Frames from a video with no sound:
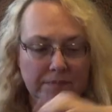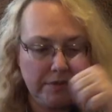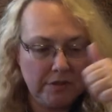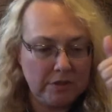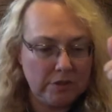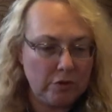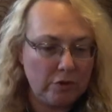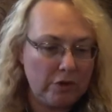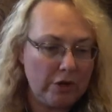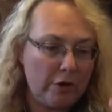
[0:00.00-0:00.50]

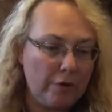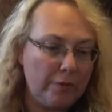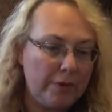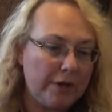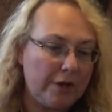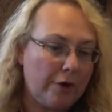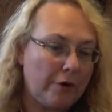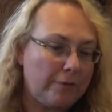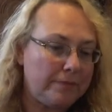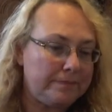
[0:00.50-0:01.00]
So there we
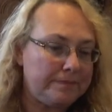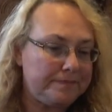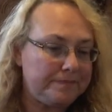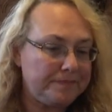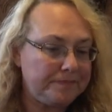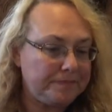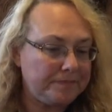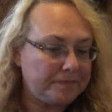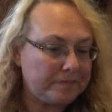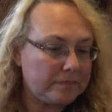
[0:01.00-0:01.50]
go.
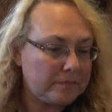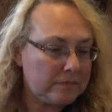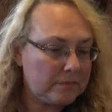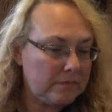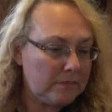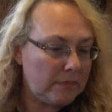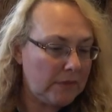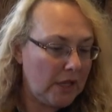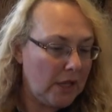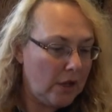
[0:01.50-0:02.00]

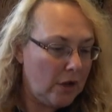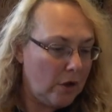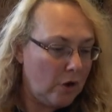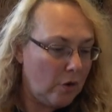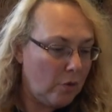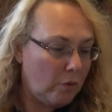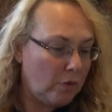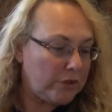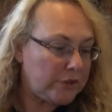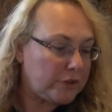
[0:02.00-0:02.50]

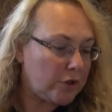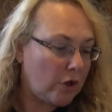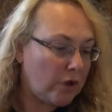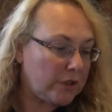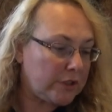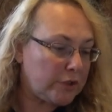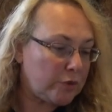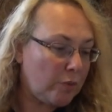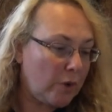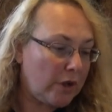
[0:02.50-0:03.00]
Once
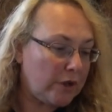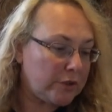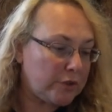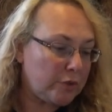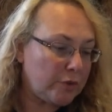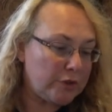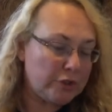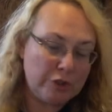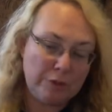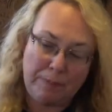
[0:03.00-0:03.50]
all is well,
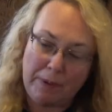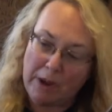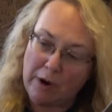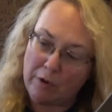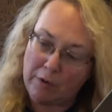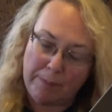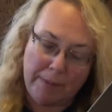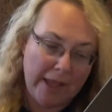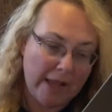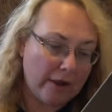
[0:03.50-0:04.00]
switch the
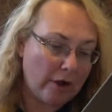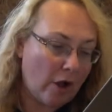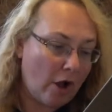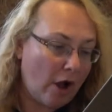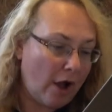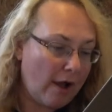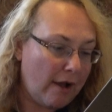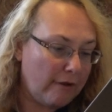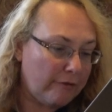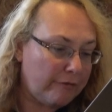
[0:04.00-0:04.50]
power back
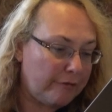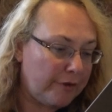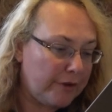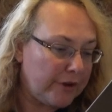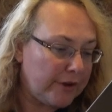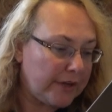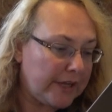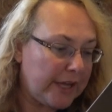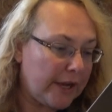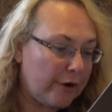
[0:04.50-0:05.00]
off.
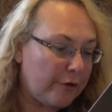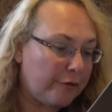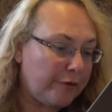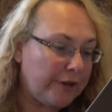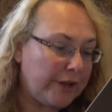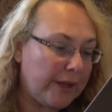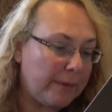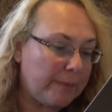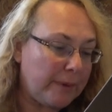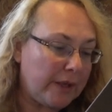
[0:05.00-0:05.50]

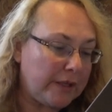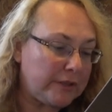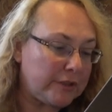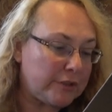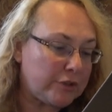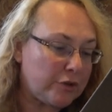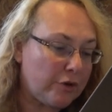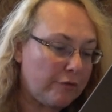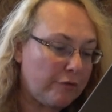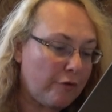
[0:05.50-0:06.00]
Carefully unplug the
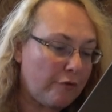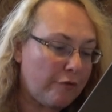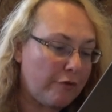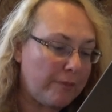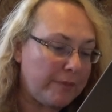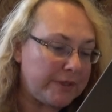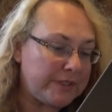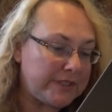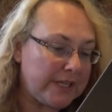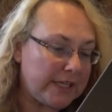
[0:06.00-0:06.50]
servo
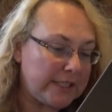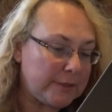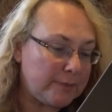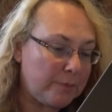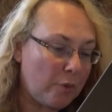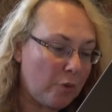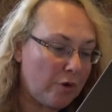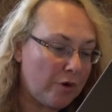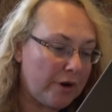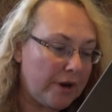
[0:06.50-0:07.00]
from the test
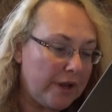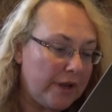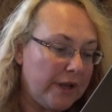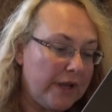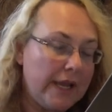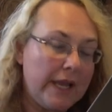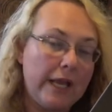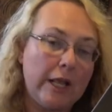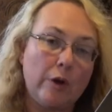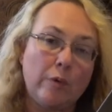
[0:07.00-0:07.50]
board.
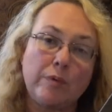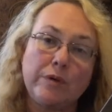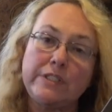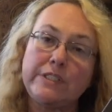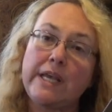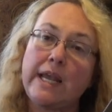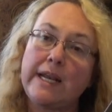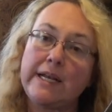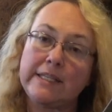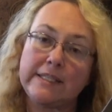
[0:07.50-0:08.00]
It'll
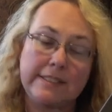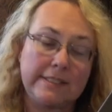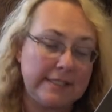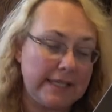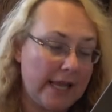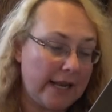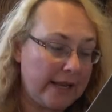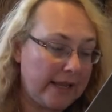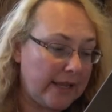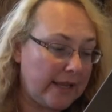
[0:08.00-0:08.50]
retain its
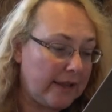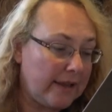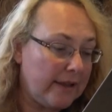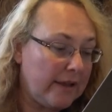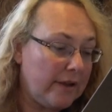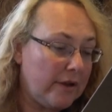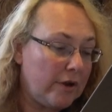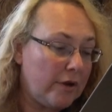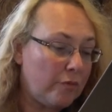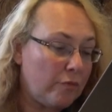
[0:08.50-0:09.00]
setting,
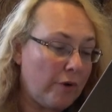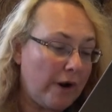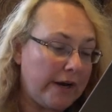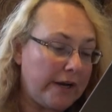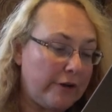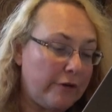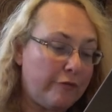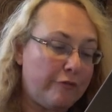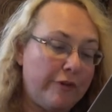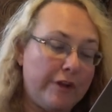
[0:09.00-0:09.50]

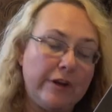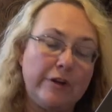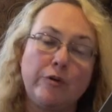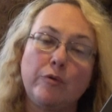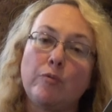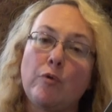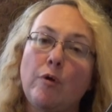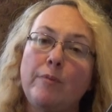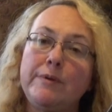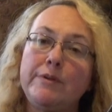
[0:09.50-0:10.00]
ready to fit
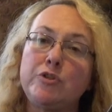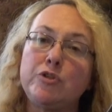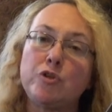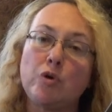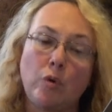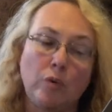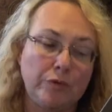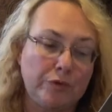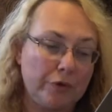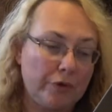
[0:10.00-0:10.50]
into Robi's
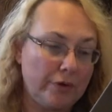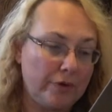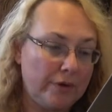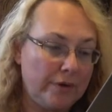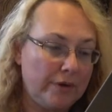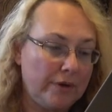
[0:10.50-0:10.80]
shoulder.